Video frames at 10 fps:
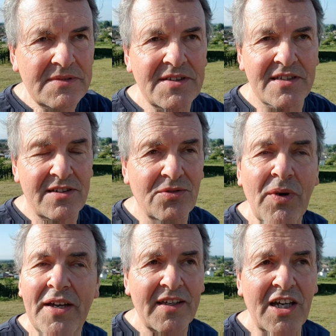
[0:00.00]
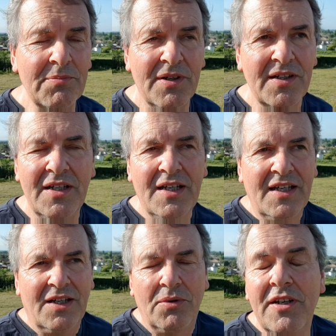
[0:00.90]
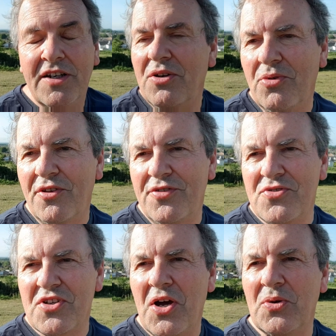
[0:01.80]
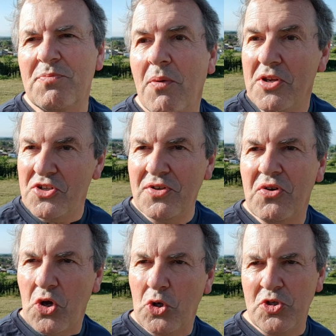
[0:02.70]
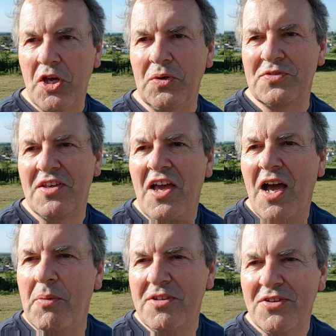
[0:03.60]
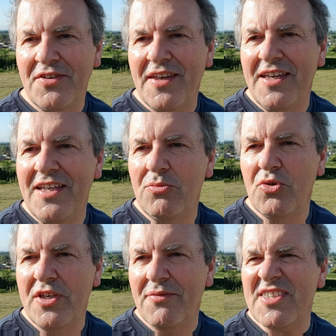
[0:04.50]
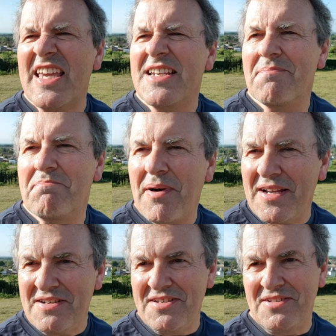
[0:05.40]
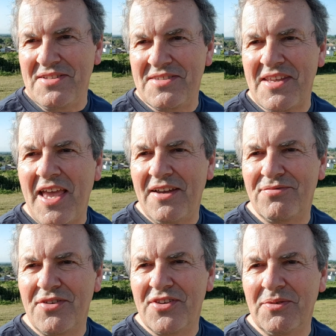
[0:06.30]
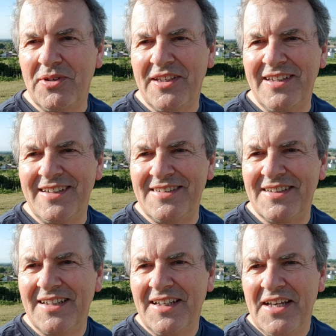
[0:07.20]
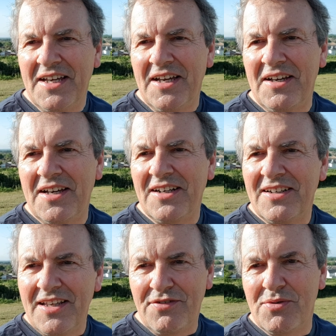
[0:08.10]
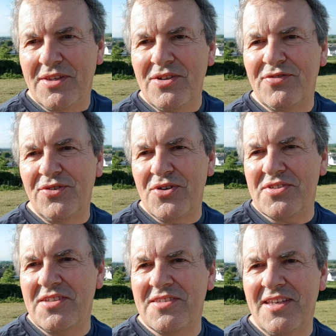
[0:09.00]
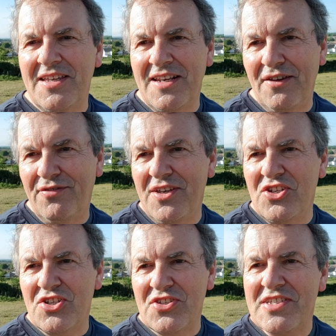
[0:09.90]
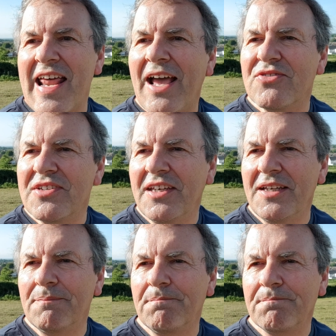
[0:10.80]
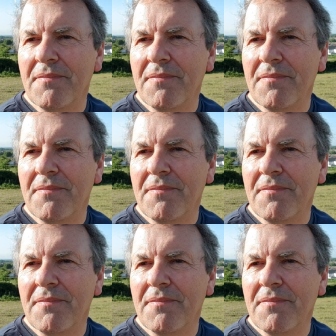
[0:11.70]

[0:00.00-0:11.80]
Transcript: there's a long way to go, but we don't know what the future holds, but we do know God knows, and we do know that He will give us in abundance everything we need. Uh, and I'll leave you with those verses in Ephesians. Now to Him